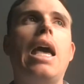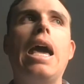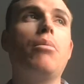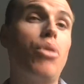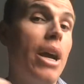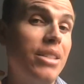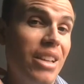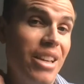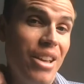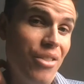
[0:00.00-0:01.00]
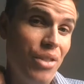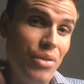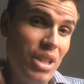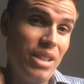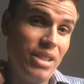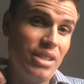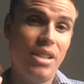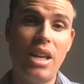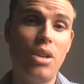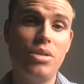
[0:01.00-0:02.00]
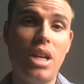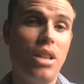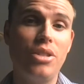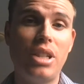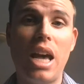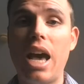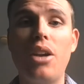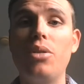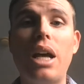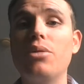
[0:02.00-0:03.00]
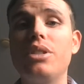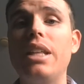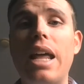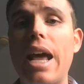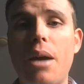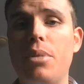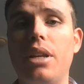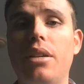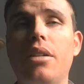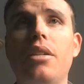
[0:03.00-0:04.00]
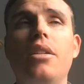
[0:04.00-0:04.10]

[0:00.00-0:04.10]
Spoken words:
and pricing it at $50,000 to $60,000. I don't see that happening.